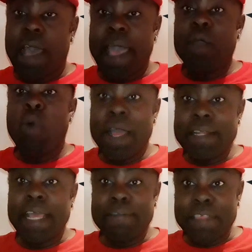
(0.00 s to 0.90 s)
I
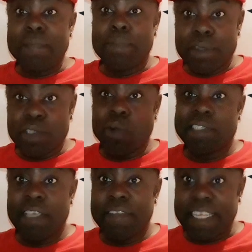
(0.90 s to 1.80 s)
wonder if that person
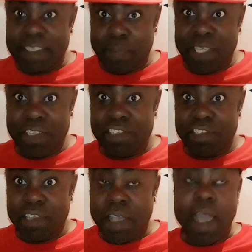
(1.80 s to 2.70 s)
was giving a
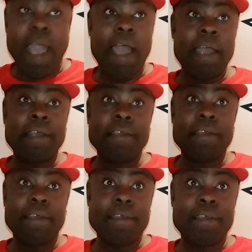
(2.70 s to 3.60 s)
speech or